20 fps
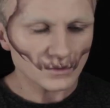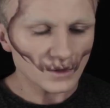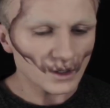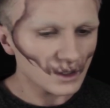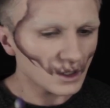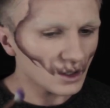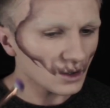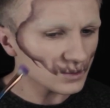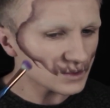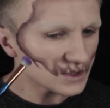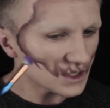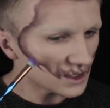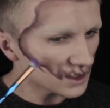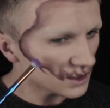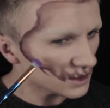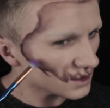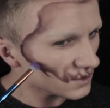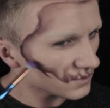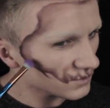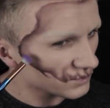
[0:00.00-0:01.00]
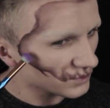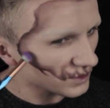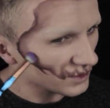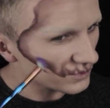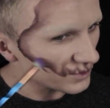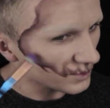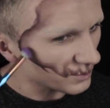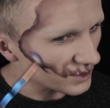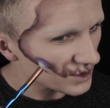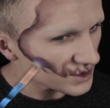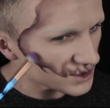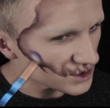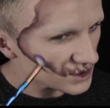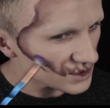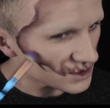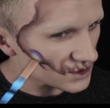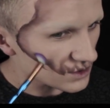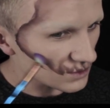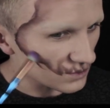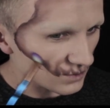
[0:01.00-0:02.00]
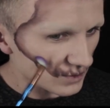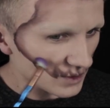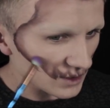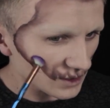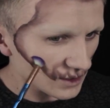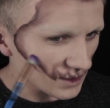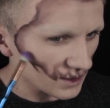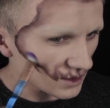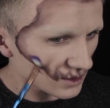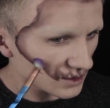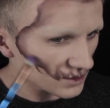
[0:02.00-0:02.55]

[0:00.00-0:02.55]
Now I'm taking an even fluffy brush just to really